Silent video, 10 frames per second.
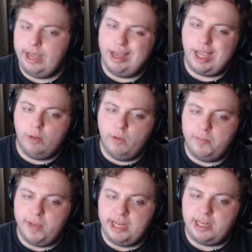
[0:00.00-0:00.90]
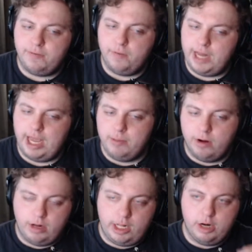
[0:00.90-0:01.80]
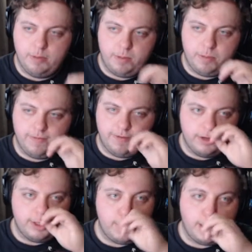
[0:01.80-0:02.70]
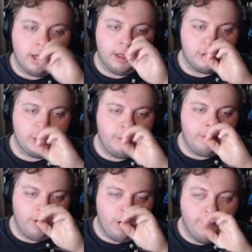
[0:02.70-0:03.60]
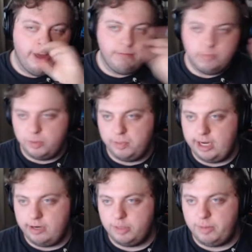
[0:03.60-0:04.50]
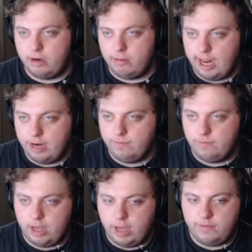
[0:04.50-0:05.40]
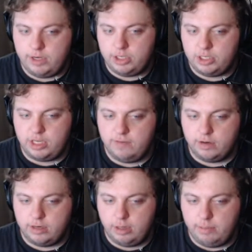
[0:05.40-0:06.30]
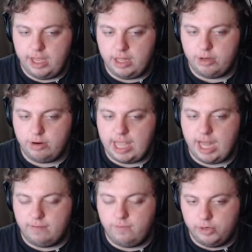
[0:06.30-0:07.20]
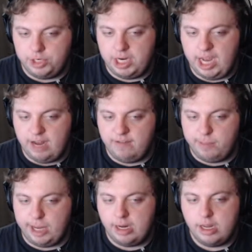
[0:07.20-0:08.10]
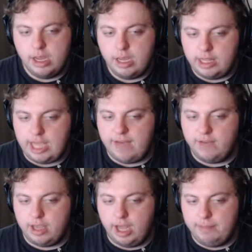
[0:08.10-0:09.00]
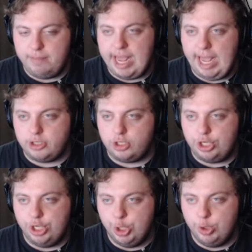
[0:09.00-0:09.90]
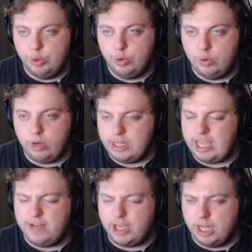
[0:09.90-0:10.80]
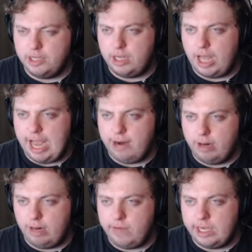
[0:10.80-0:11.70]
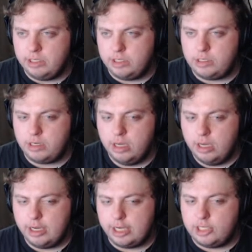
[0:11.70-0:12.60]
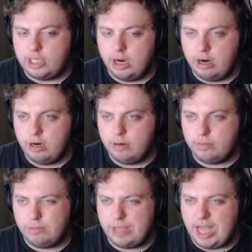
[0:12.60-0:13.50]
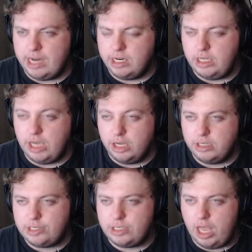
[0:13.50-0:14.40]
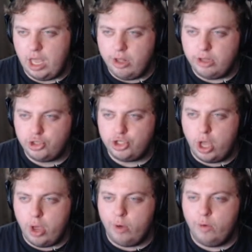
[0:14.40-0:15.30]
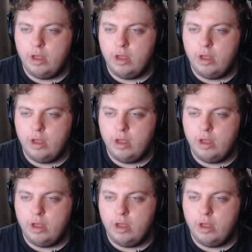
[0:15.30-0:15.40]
Went by a different name earlier, but prefers to be called Supernova. This player has been around in VGC for a little bit. They're a California native, but they haven't gone to IRL events because they're kind of young still, so